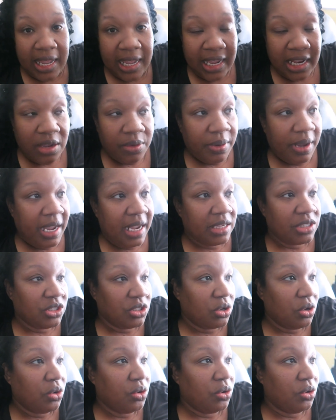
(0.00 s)
Anyway,
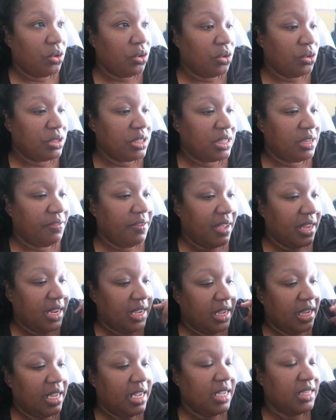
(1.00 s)
so
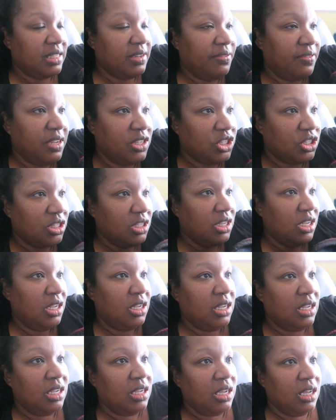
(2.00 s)
Savannah is
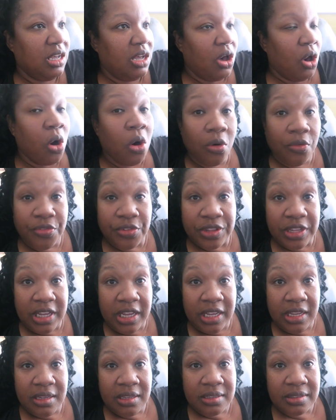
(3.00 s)
eventually,
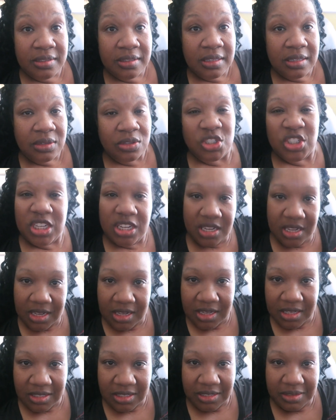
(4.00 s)
hopefully she
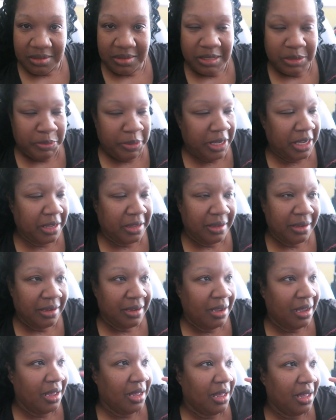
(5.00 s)
is, speaking
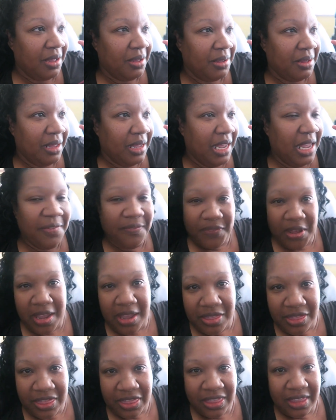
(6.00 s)
in
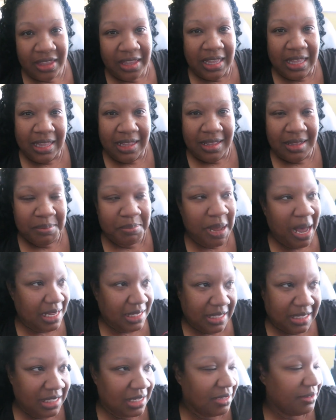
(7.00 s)
faith,
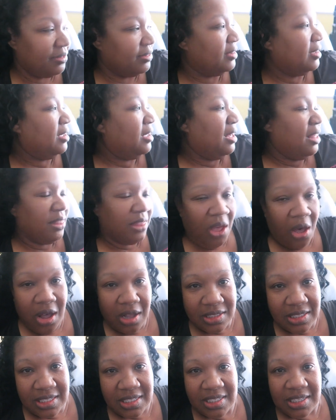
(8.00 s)
positive
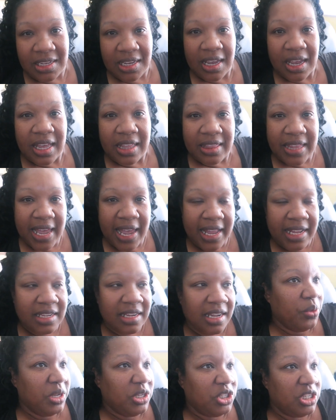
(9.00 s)
thoughts that
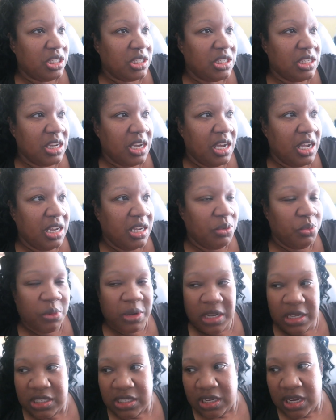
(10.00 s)
when she's done,
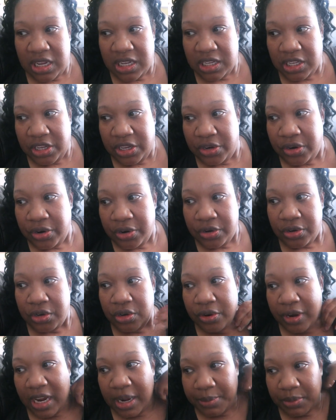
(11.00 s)
what is it, a year,
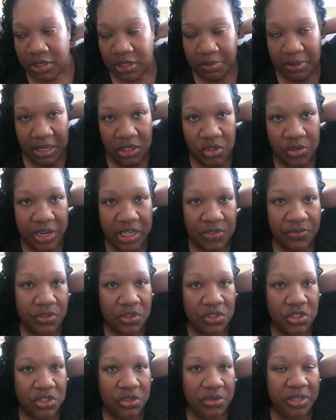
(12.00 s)
you're able to be a
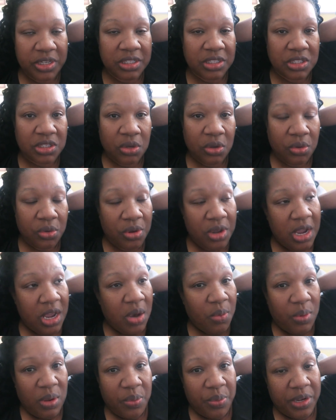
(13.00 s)
transfer student. So
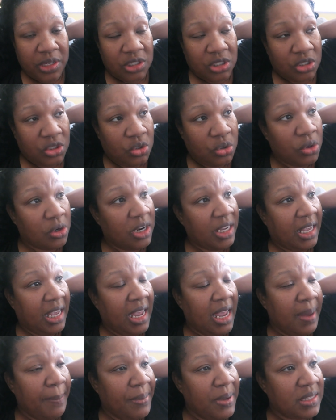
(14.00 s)
we went to tour the
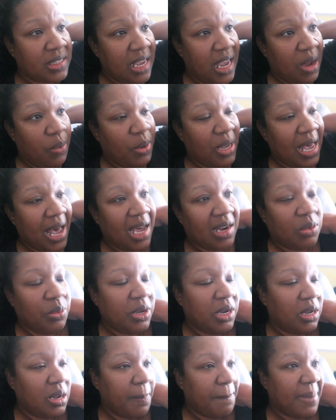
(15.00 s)
campus and we kind
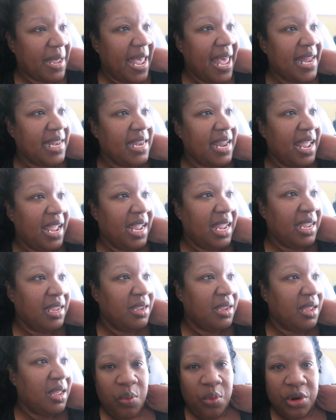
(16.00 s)
of went on a bad
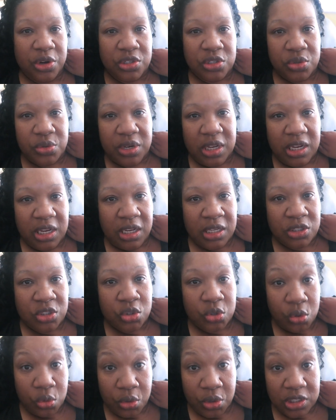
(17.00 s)
day. We weren't doing any
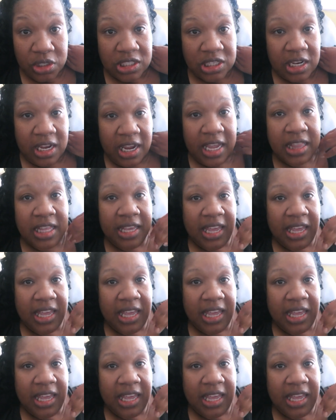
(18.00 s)
tours today.